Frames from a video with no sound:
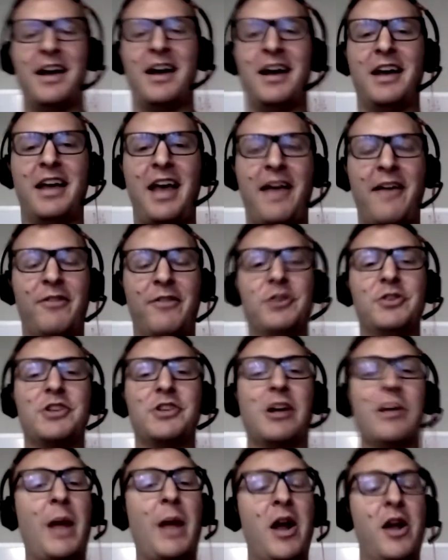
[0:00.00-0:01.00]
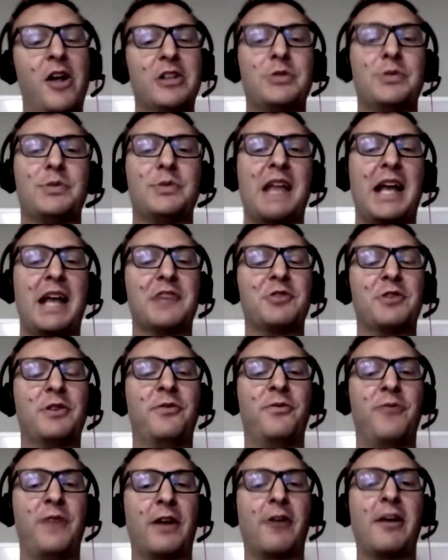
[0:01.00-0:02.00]
evolutionary biologist was actually
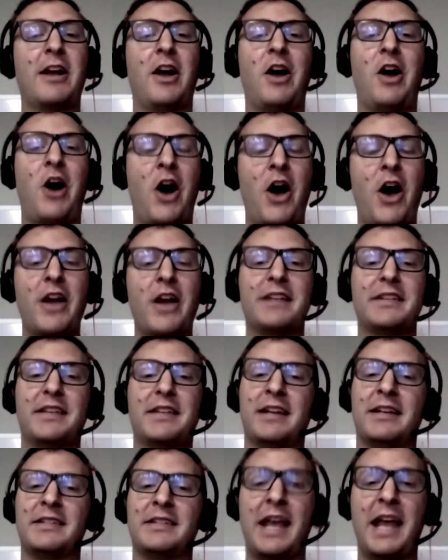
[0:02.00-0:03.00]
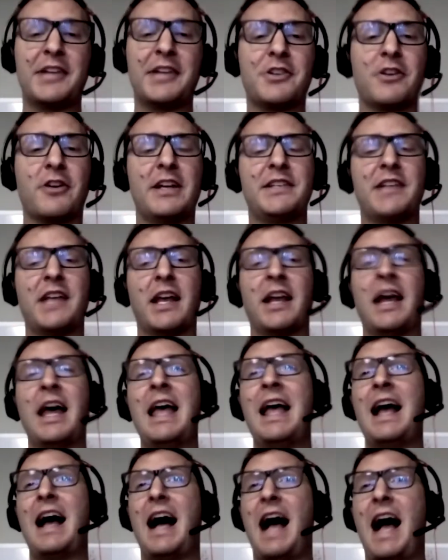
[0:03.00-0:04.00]
very honest in his answer. He said,
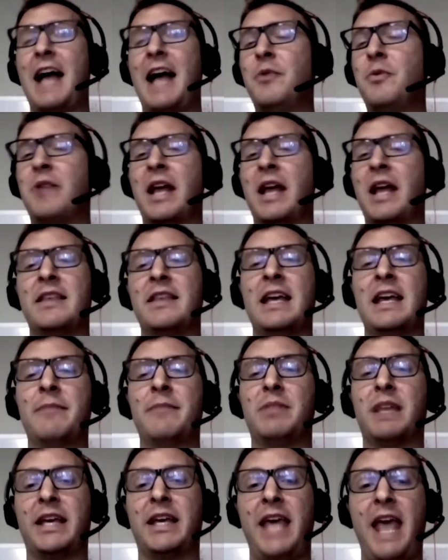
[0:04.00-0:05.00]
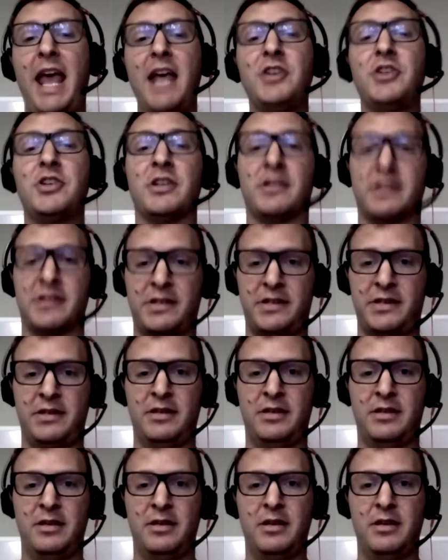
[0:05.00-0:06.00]
"I don't like the implications
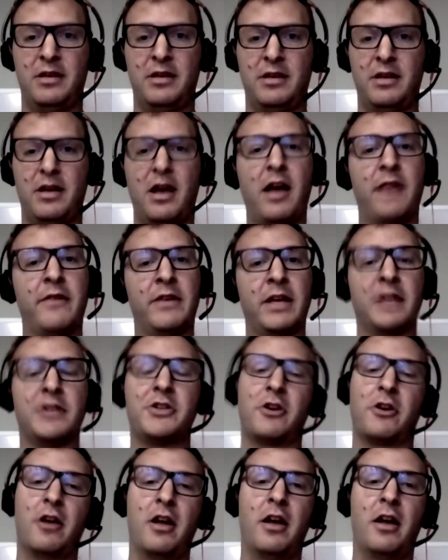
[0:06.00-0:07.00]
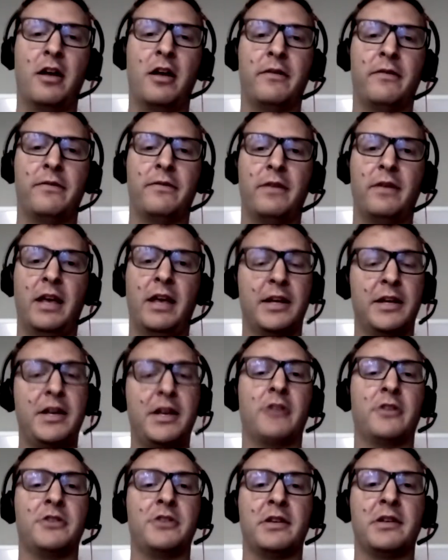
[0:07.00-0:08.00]
of an
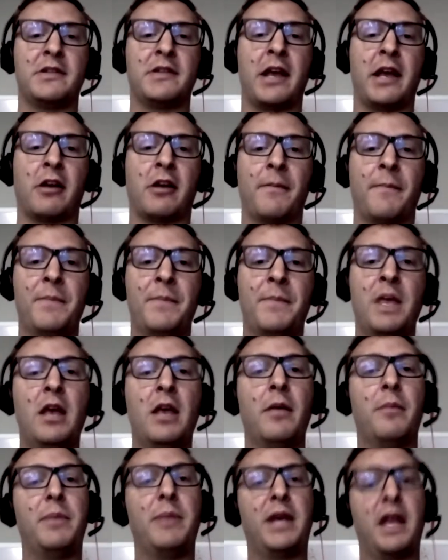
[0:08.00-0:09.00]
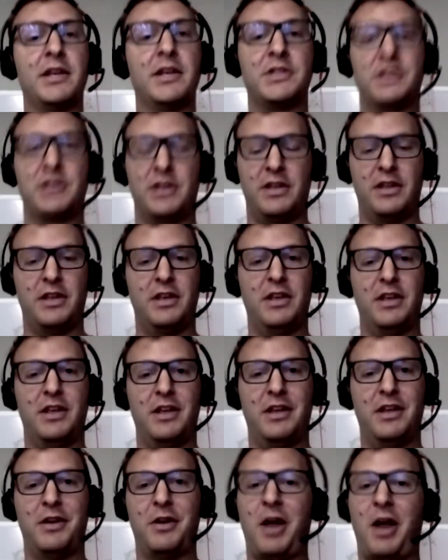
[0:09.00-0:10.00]
intelligent designer, because
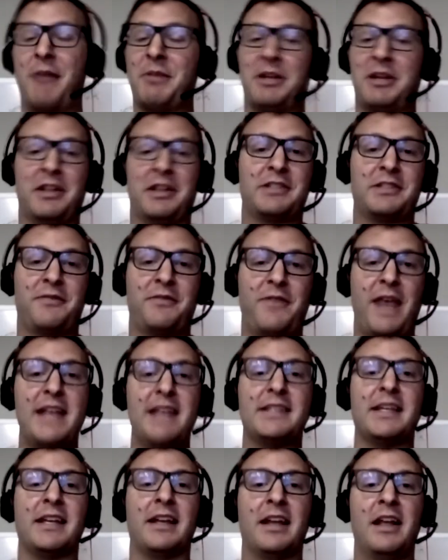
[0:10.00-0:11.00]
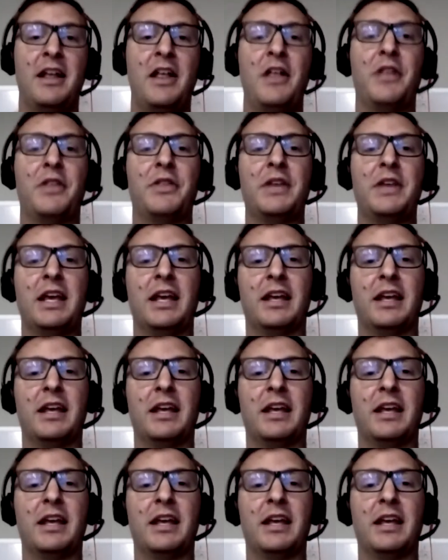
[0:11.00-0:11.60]
I mean, let's face it, the